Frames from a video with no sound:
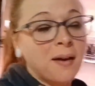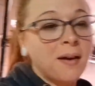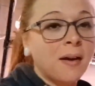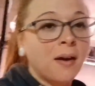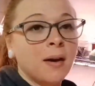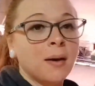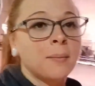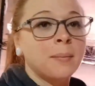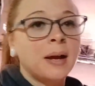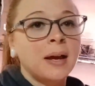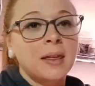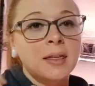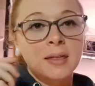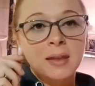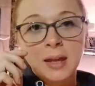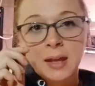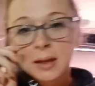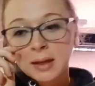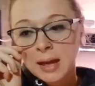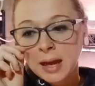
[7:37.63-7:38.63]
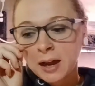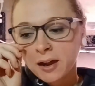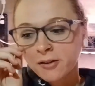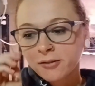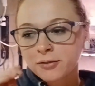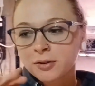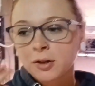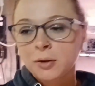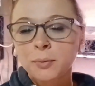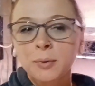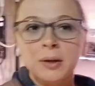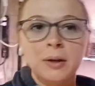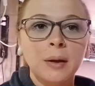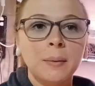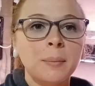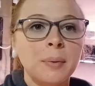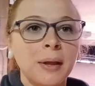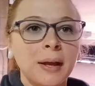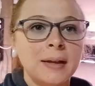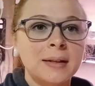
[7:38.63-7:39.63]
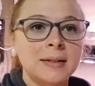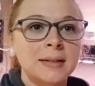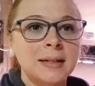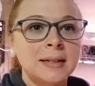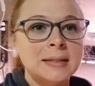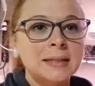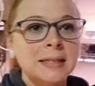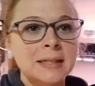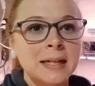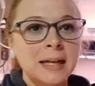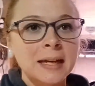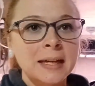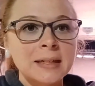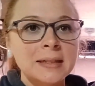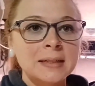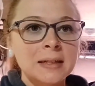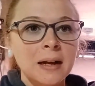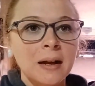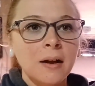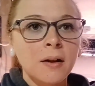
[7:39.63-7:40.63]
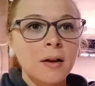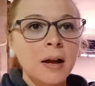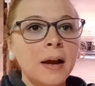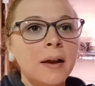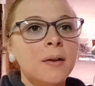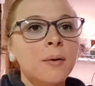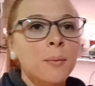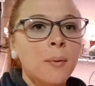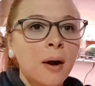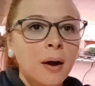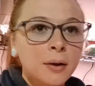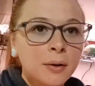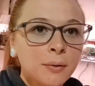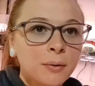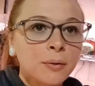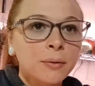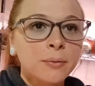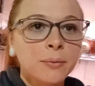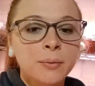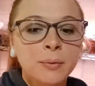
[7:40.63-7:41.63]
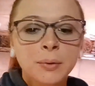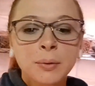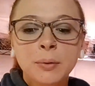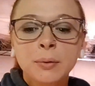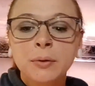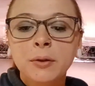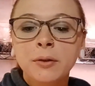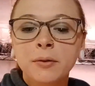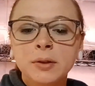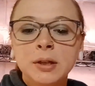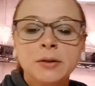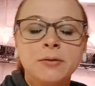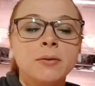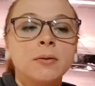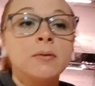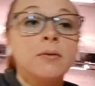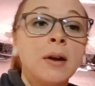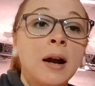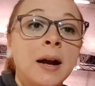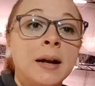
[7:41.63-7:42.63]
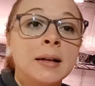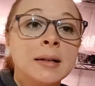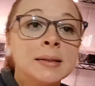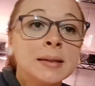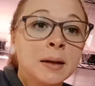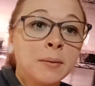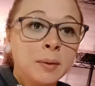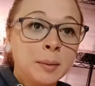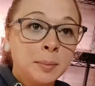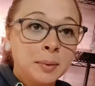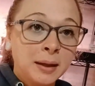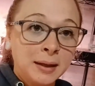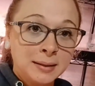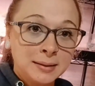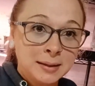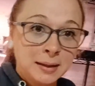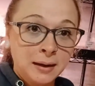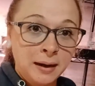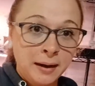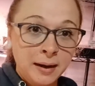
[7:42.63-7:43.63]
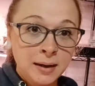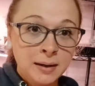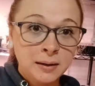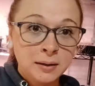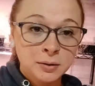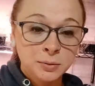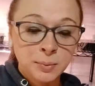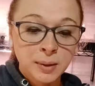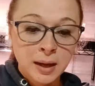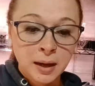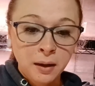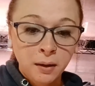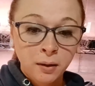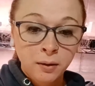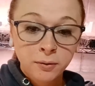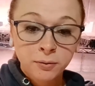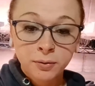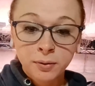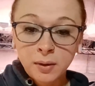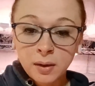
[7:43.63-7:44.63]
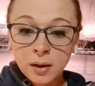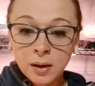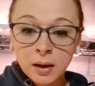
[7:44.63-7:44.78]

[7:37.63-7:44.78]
I think after we're done planting tonight, I'll kind of walk you through the different varieties that we plant tonight, because we have